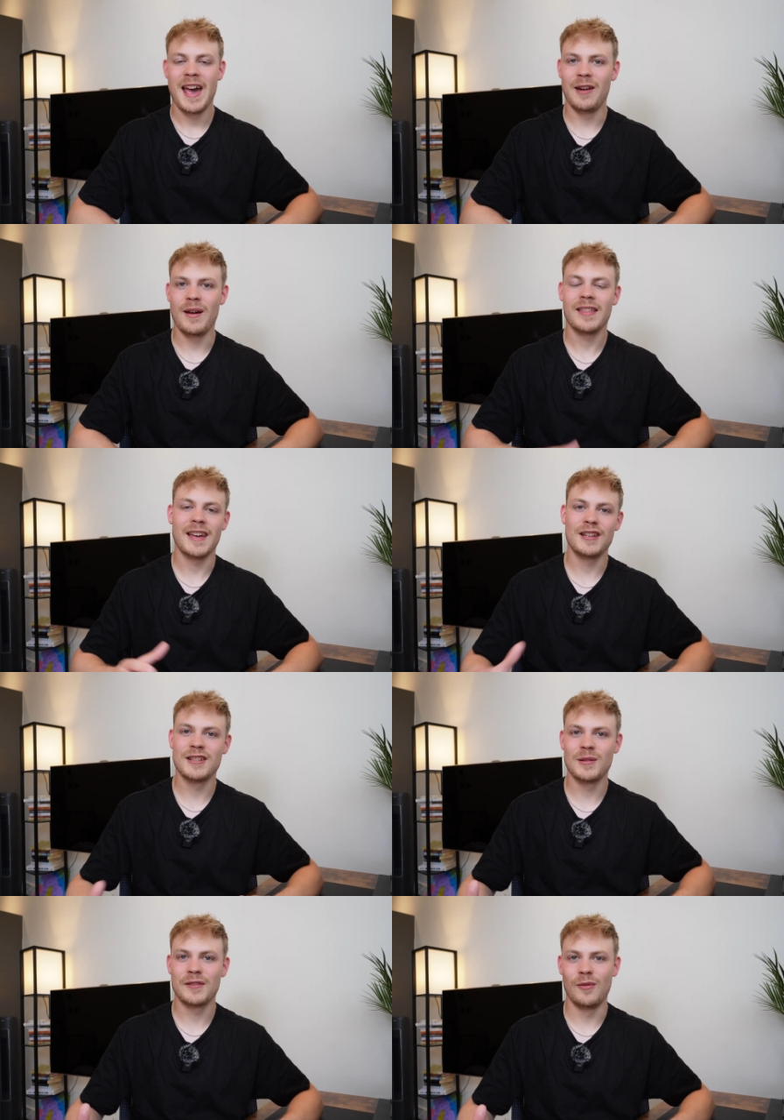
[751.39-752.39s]
Anyway, thank you
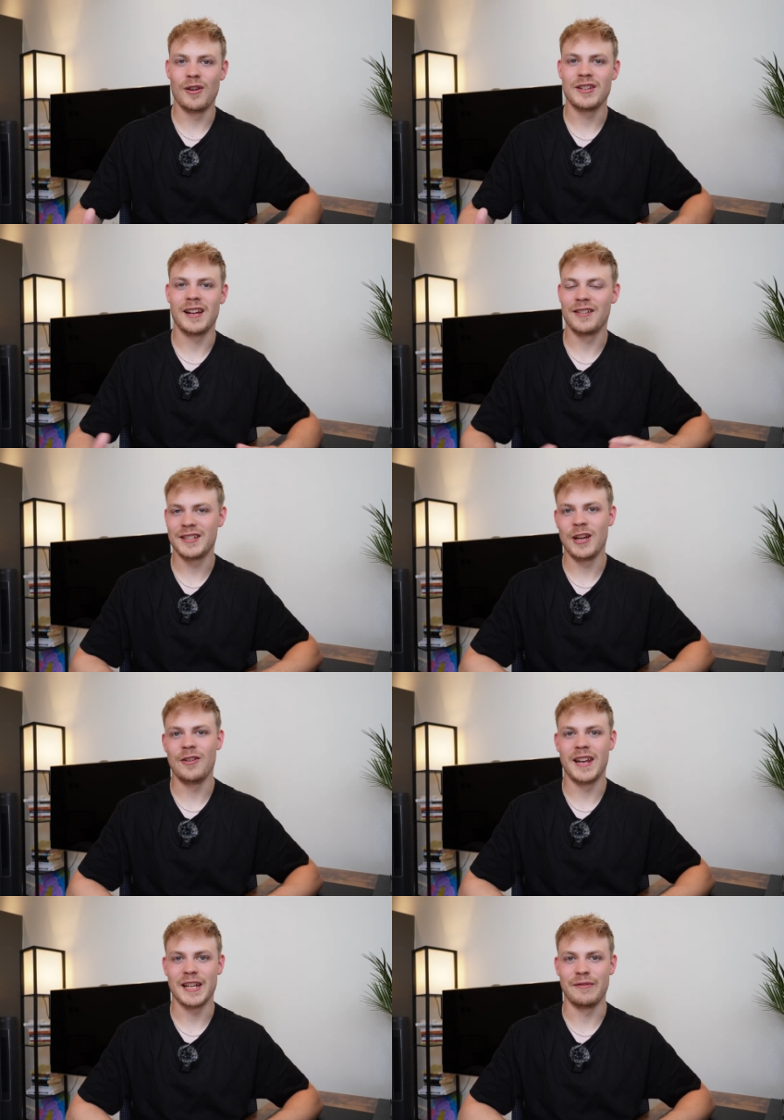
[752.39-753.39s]
so much for watching. I'll see you
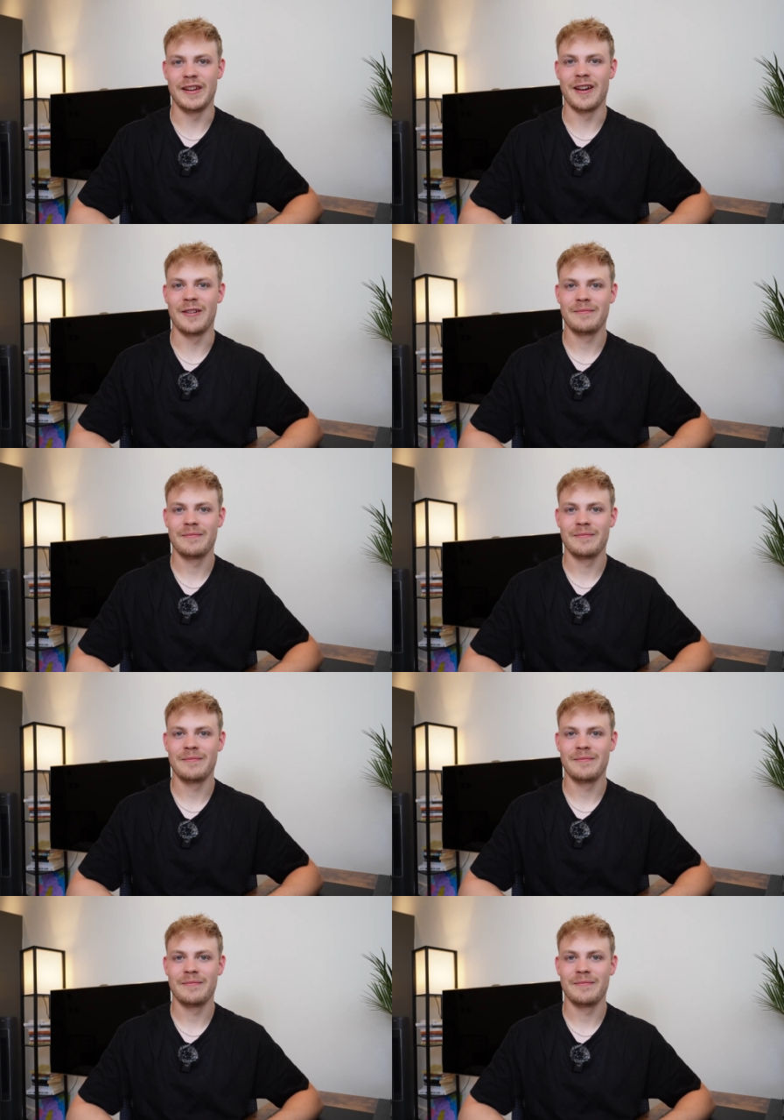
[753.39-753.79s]
in the next video.